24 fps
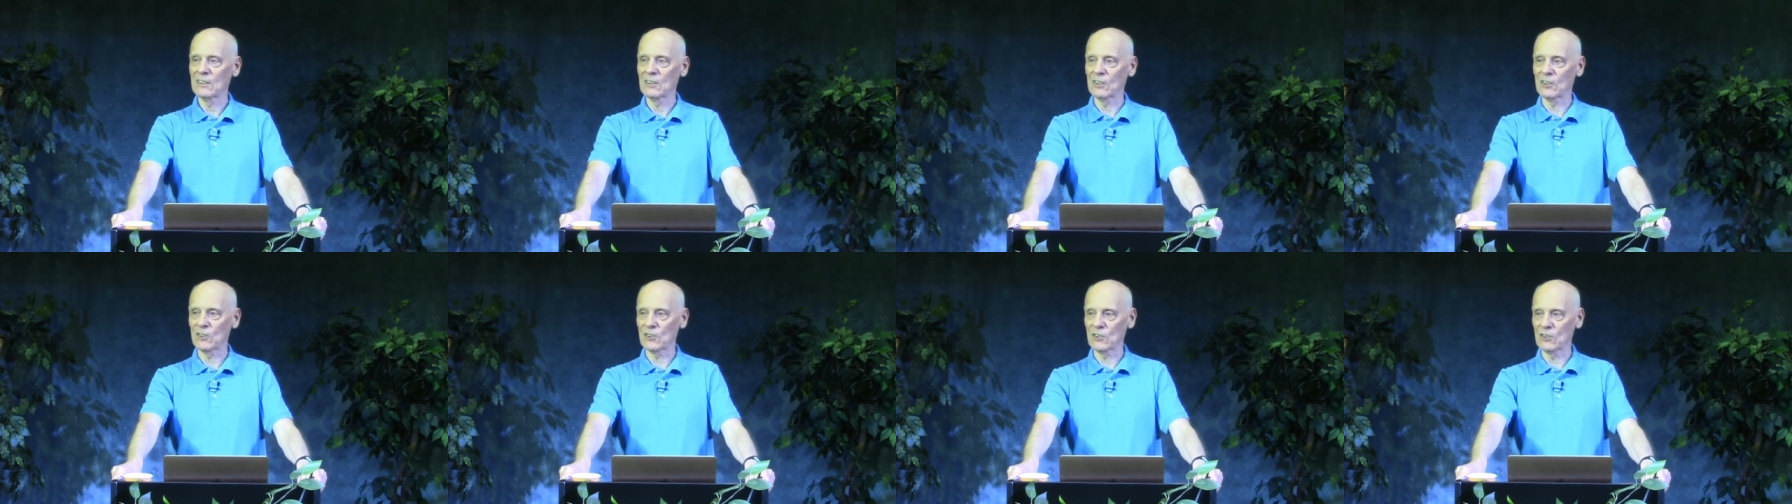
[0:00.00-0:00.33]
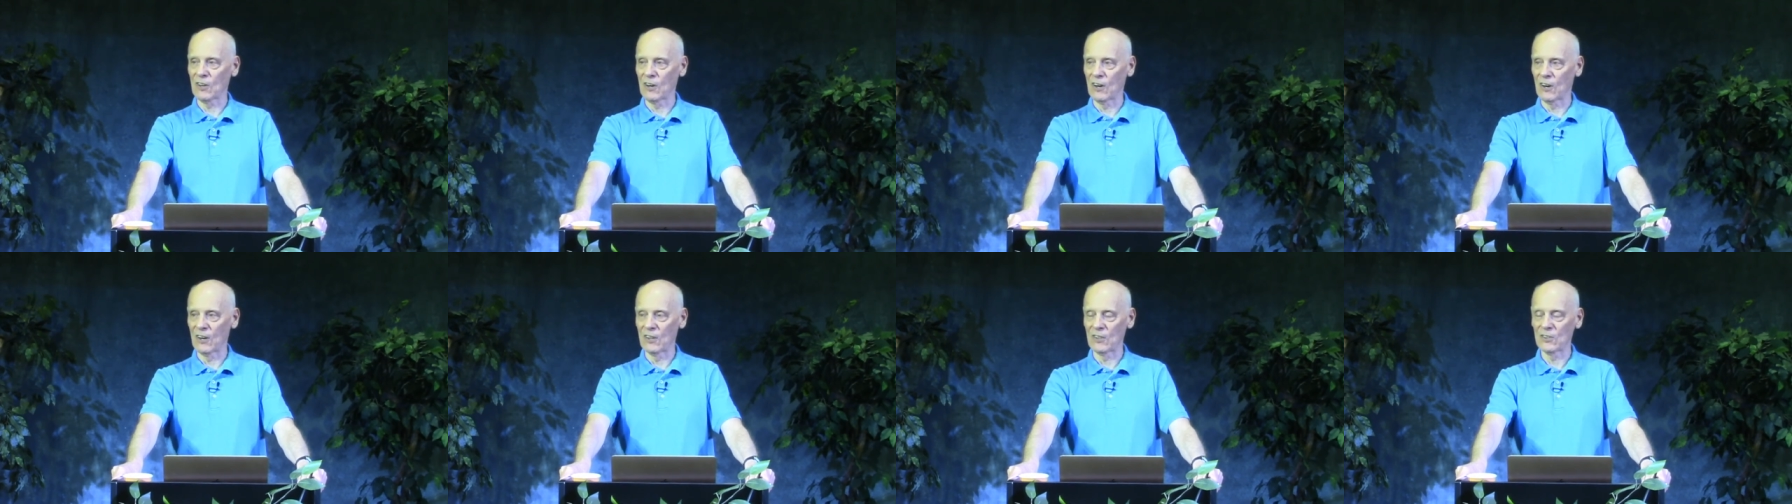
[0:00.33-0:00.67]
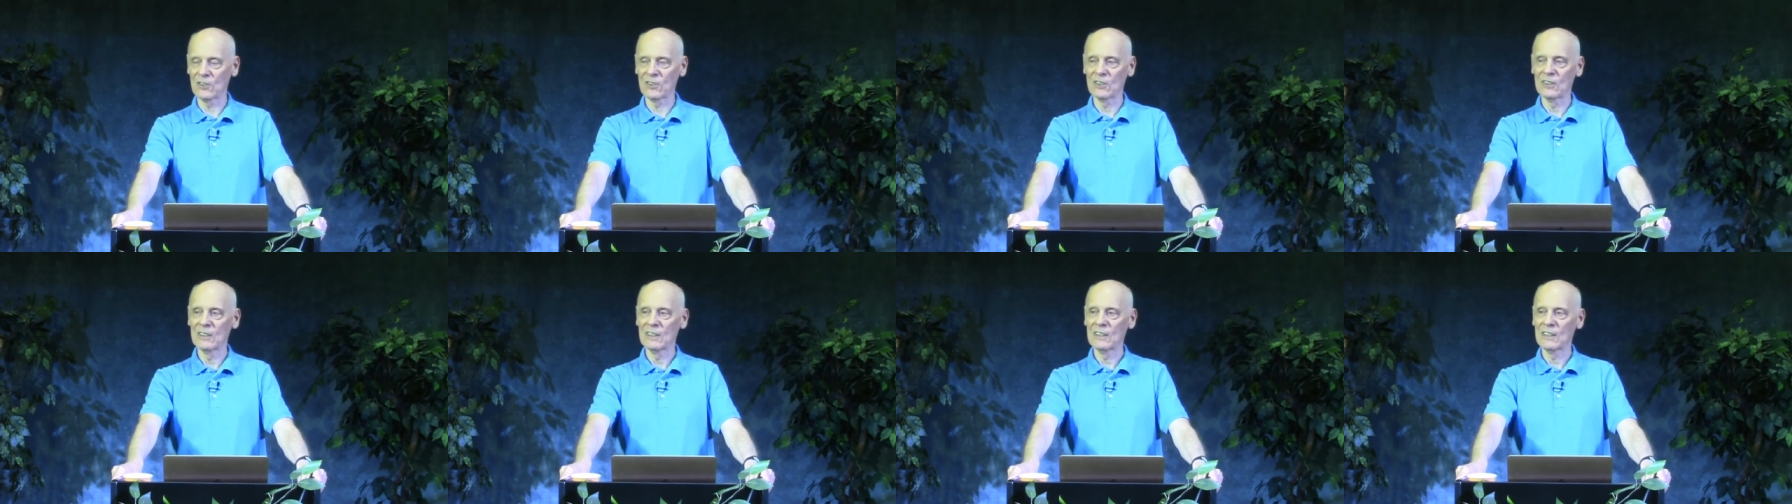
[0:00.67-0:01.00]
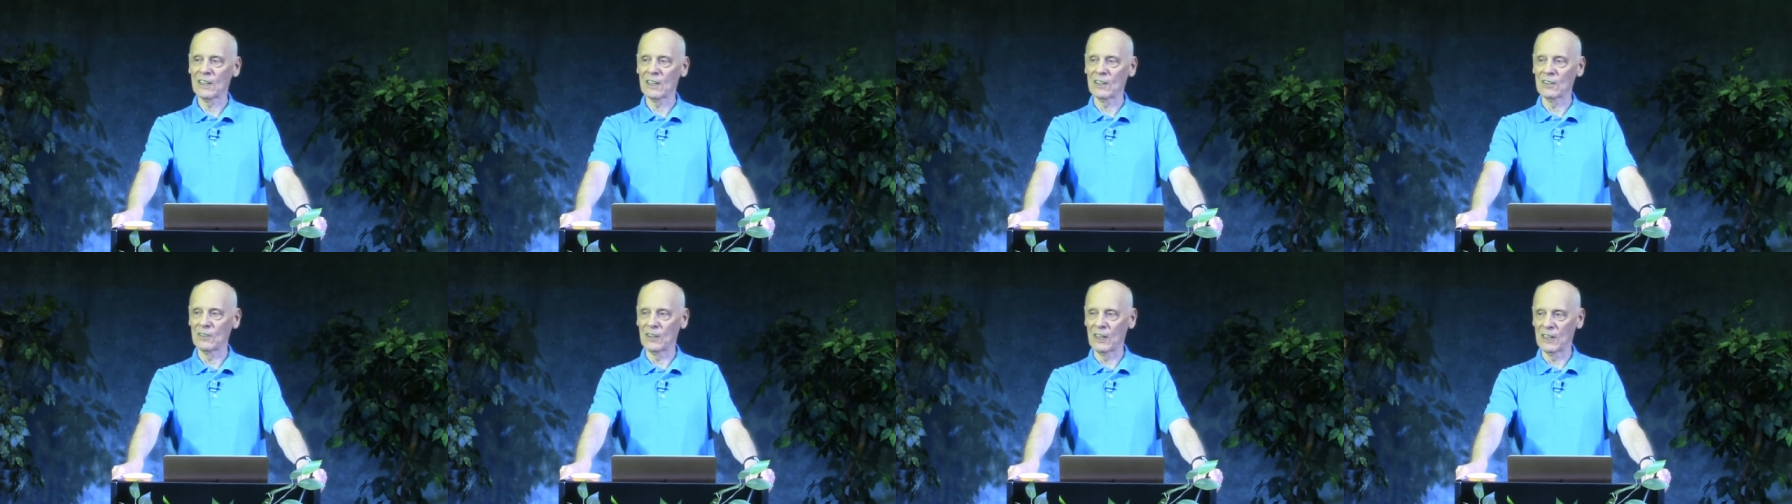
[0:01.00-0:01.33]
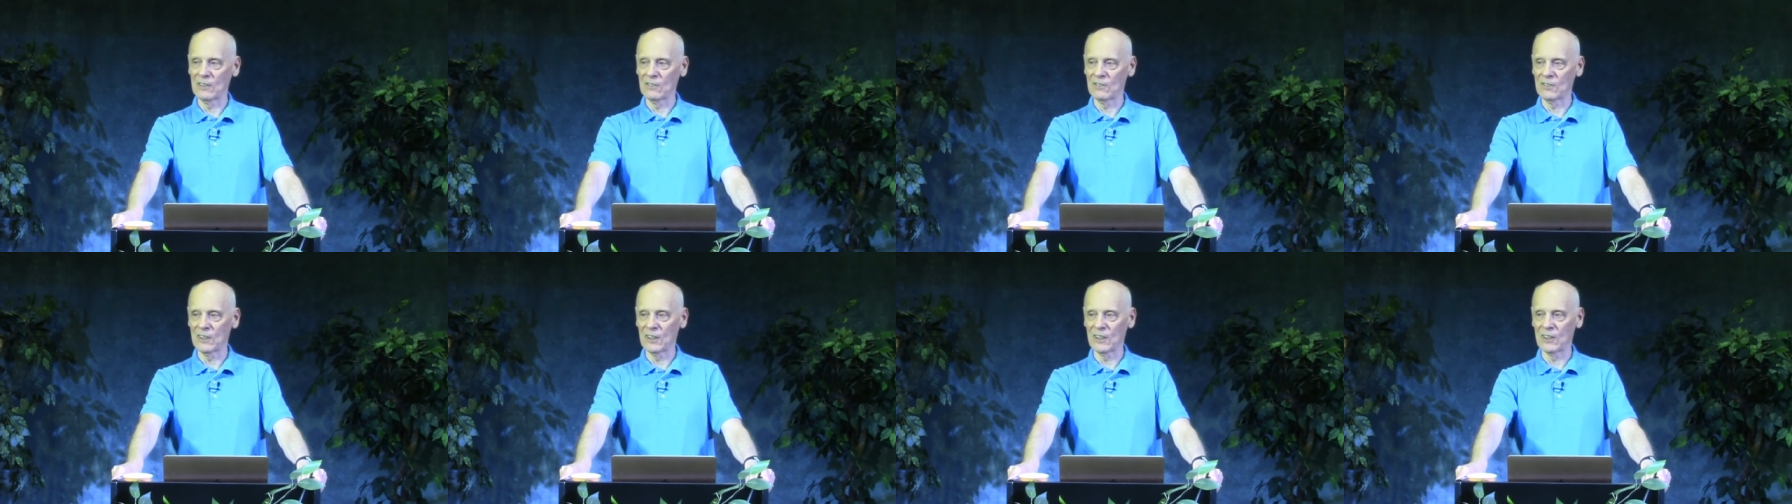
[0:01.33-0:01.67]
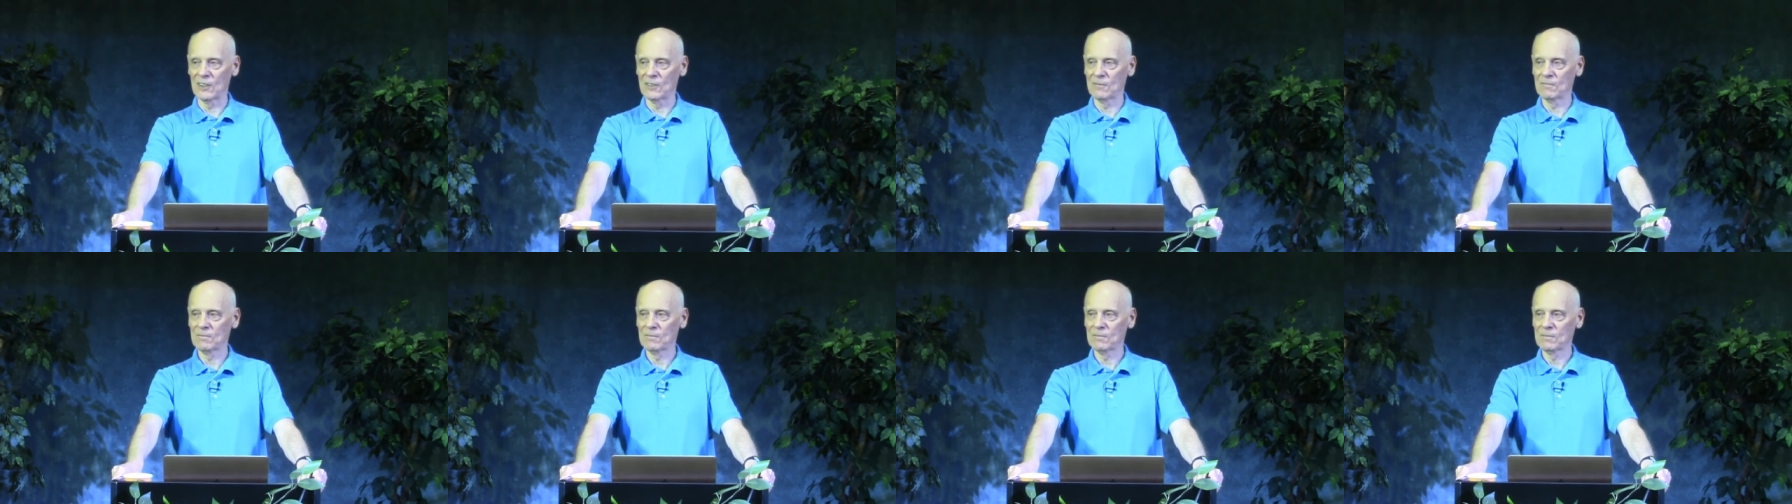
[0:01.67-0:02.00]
the stars, and life here.